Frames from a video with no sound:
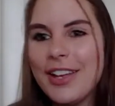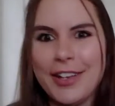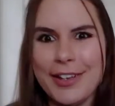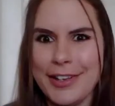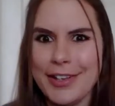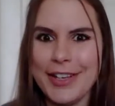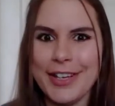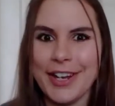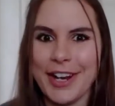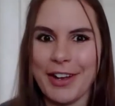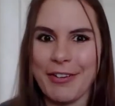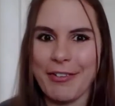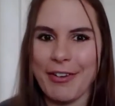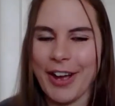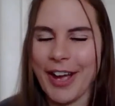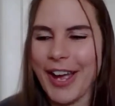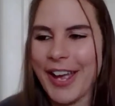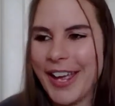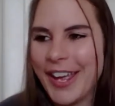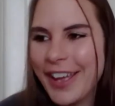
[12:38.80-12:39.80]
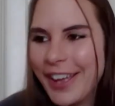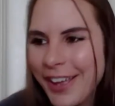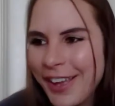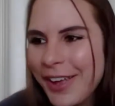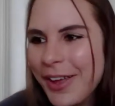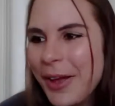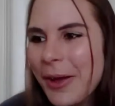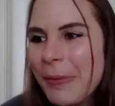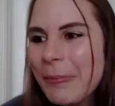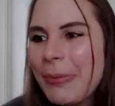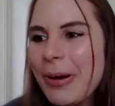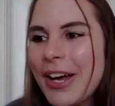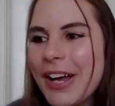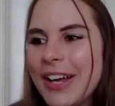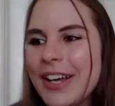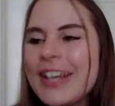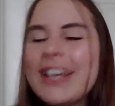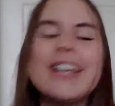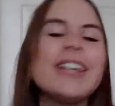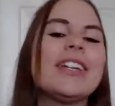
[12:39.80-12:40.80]
Anyway,
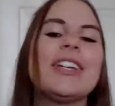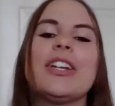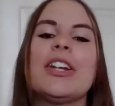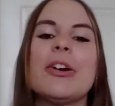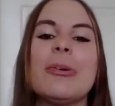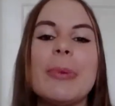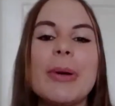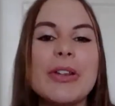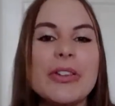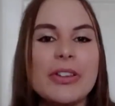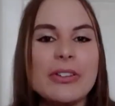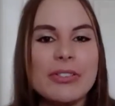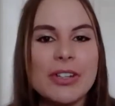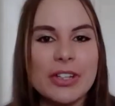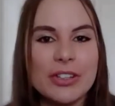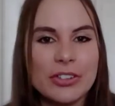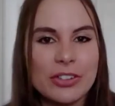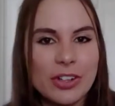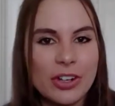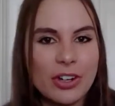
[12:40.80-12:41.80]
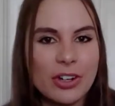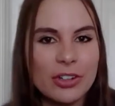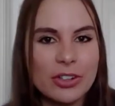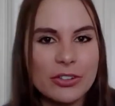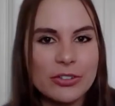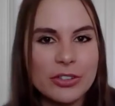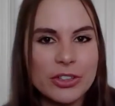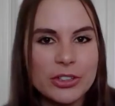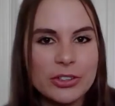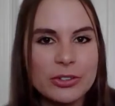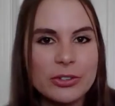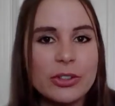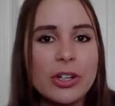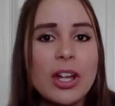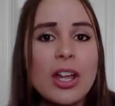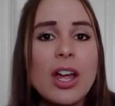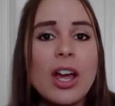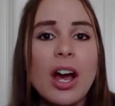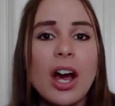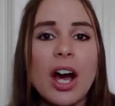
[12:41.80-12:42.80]
but you know, best of luck to all of you.
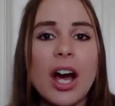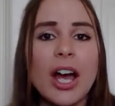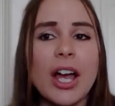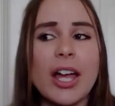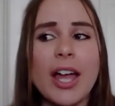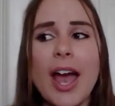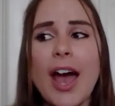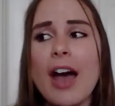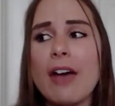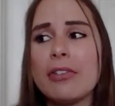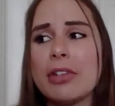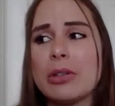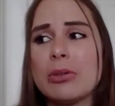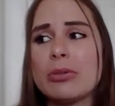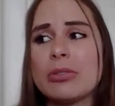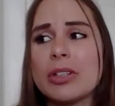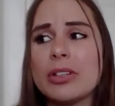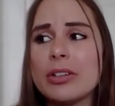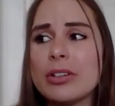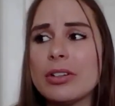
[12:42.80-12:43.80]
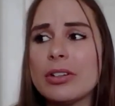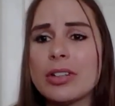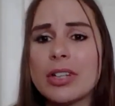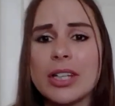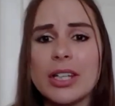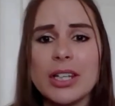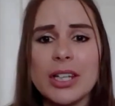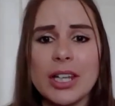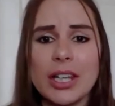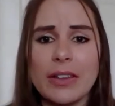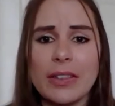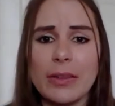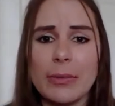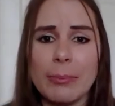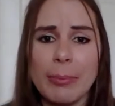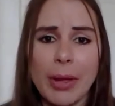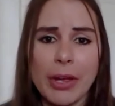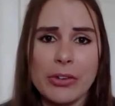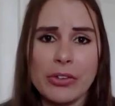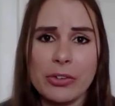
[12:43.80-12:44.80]
I have you literally in the
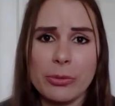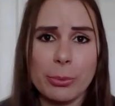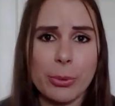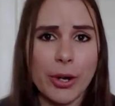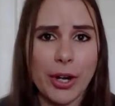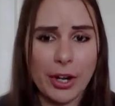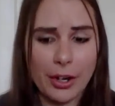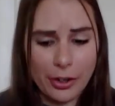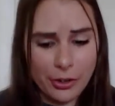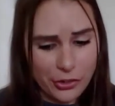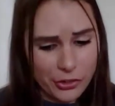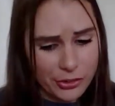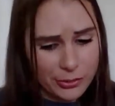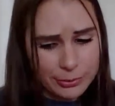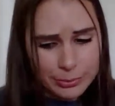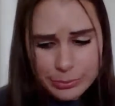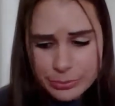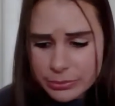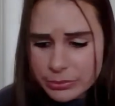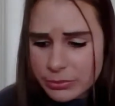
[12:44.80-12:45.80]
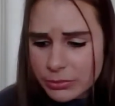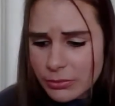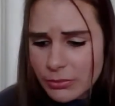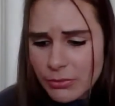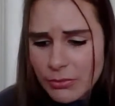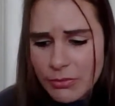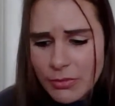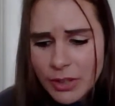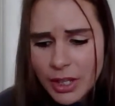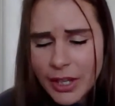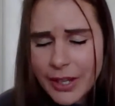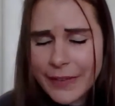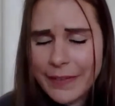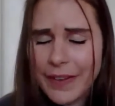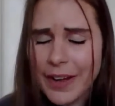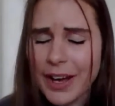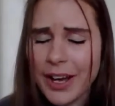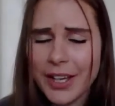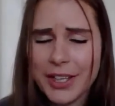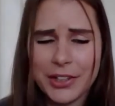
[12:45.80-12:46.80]
best of prayers and the
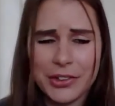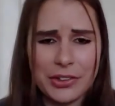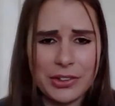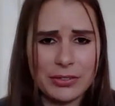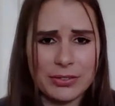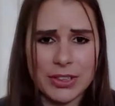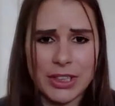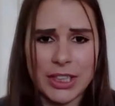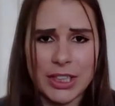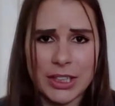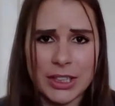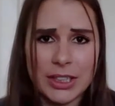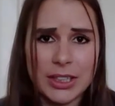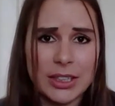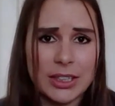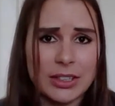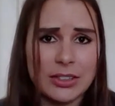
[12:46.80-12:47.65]
highest of luck.